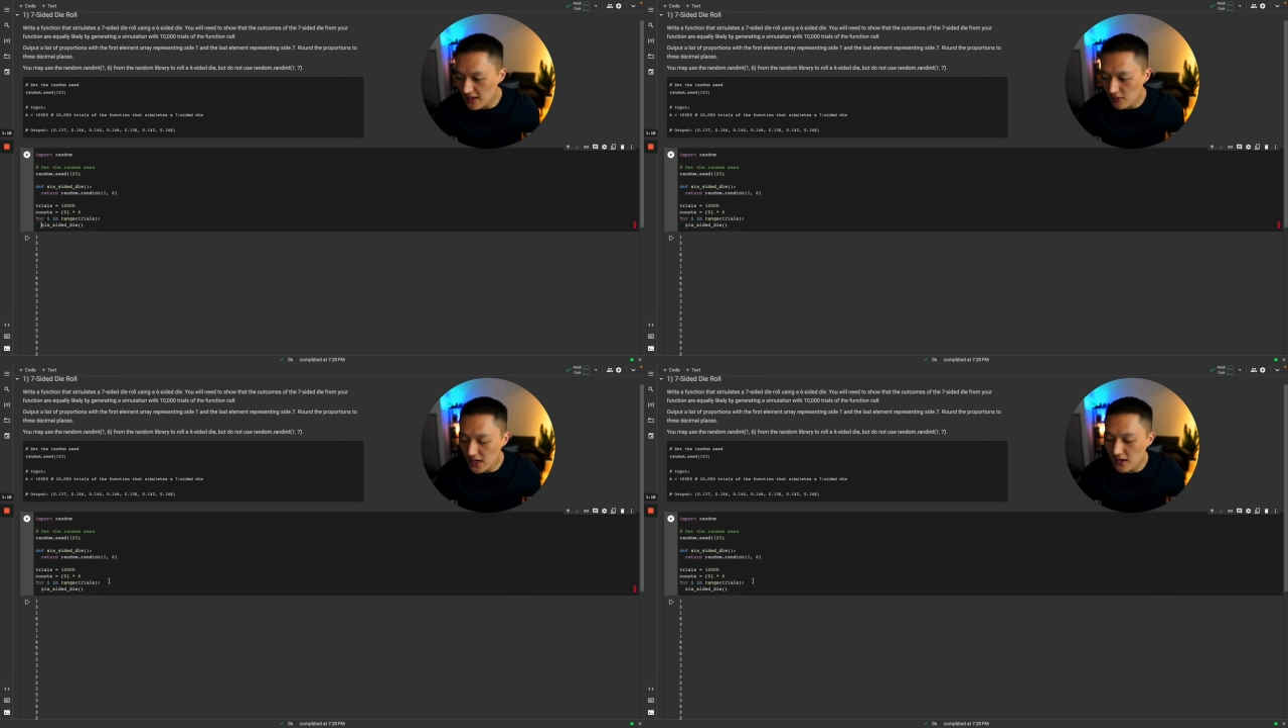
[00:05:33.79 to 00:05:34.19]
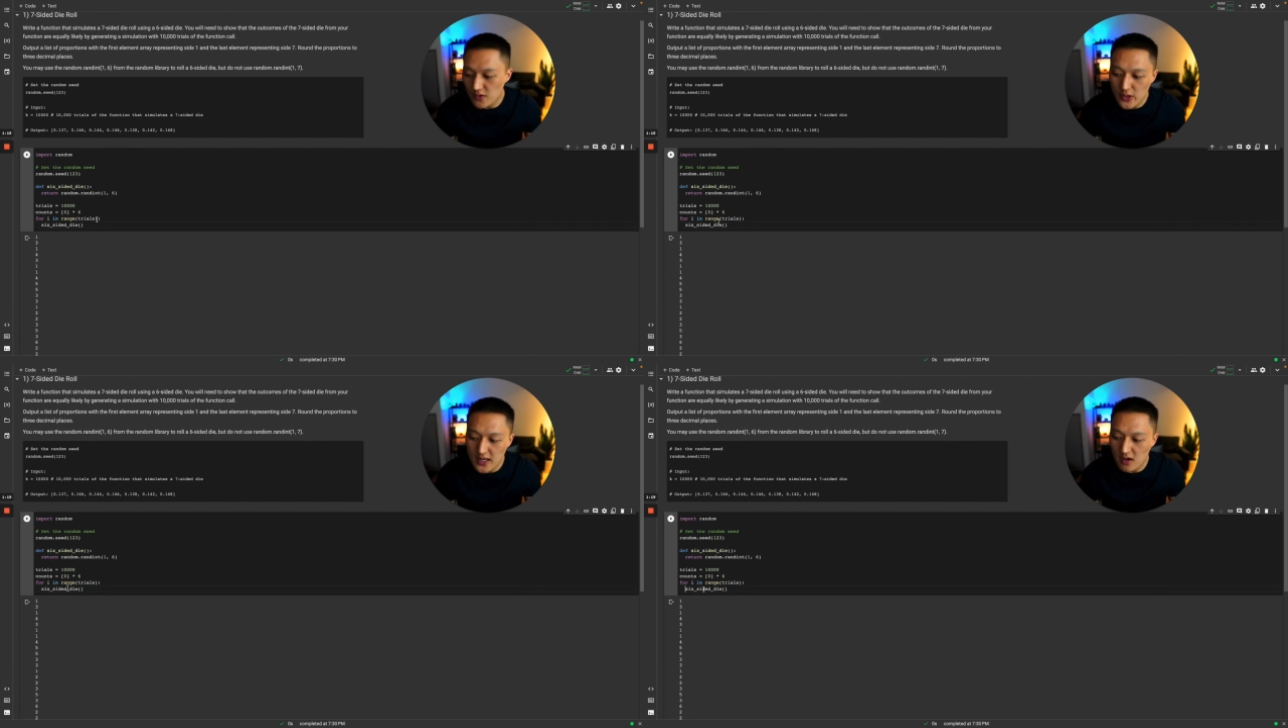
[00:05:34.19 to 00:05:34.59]
whenever
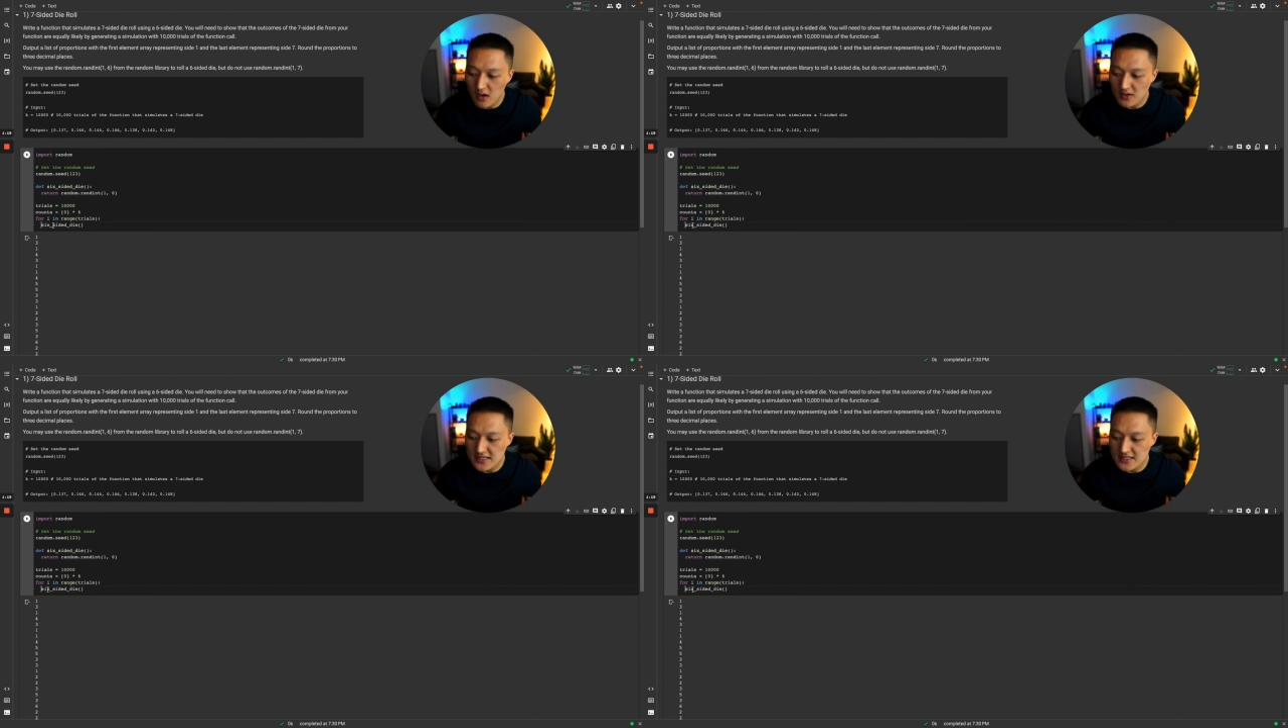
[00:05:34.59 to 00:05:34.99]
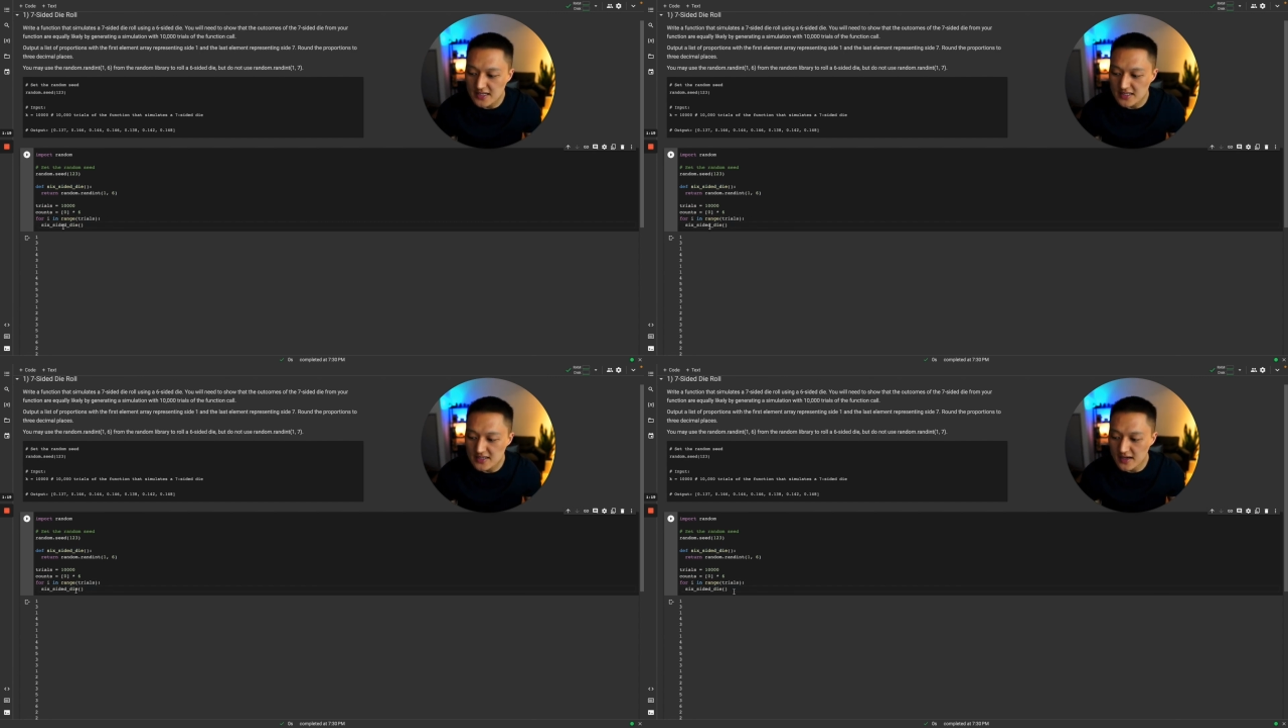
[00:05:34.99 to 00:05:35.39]
we call this
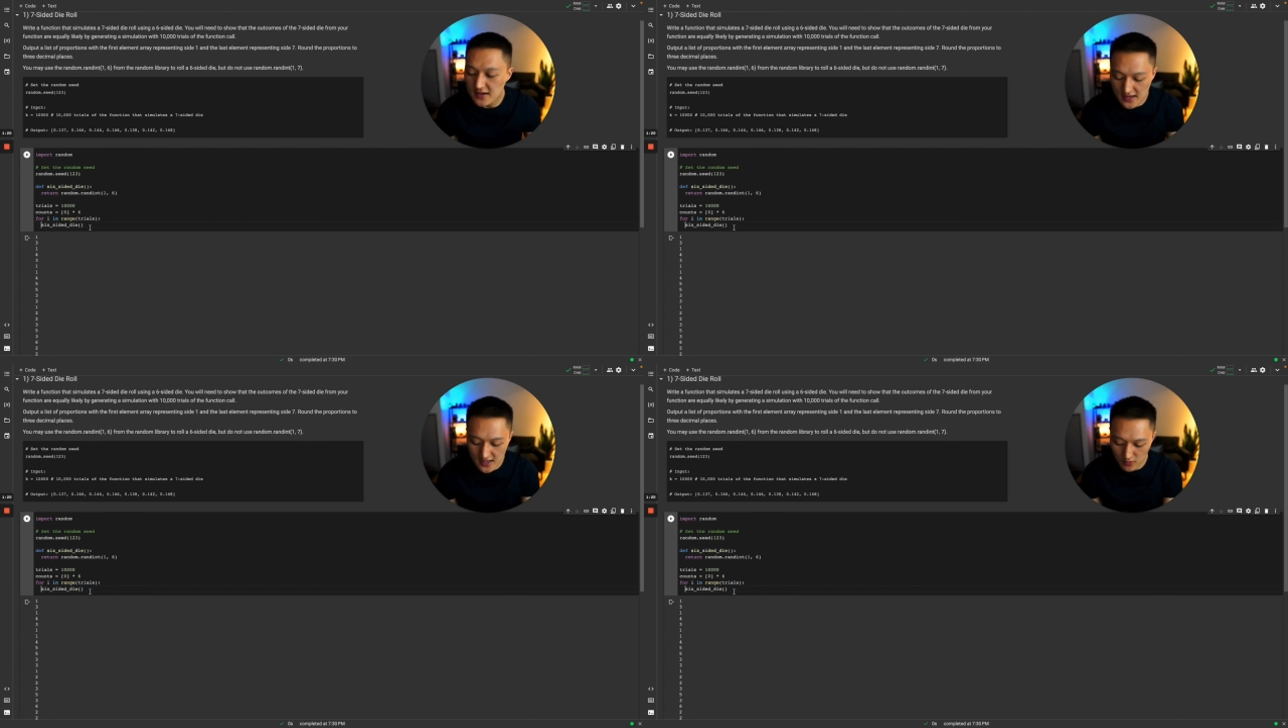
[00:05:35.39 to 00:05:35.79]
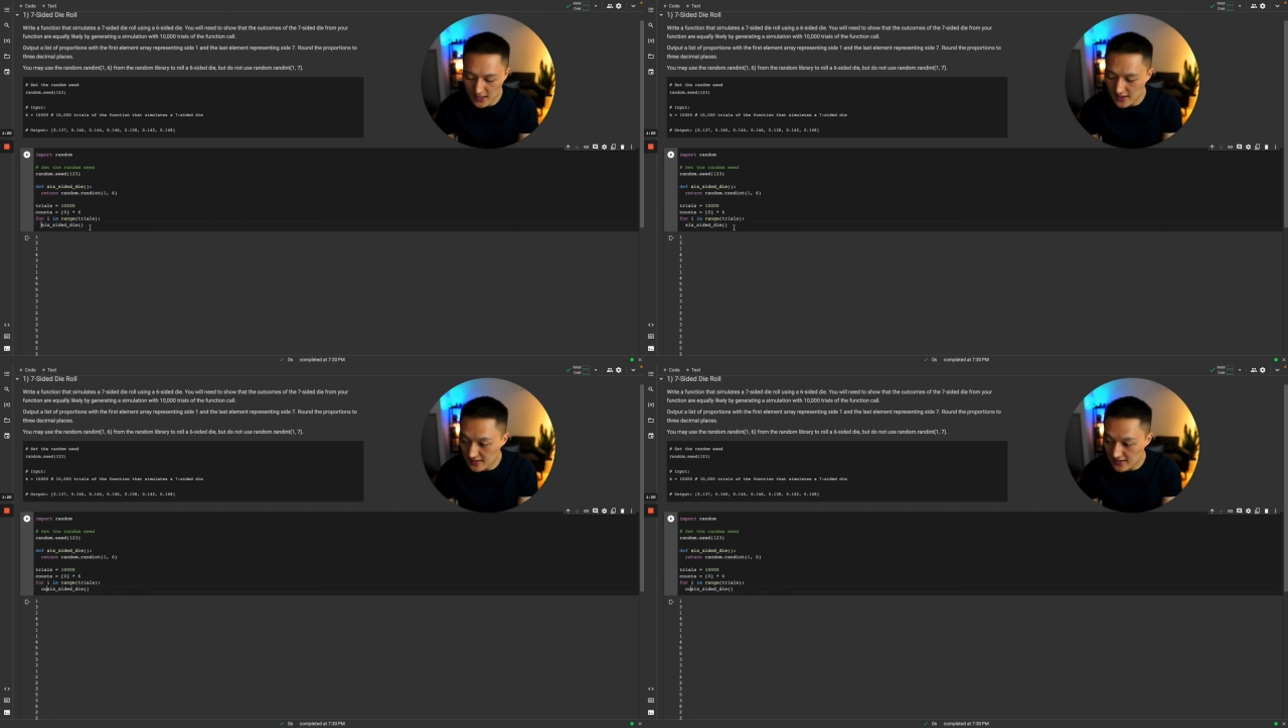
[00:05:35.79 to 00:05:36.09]
six-sided die, we get an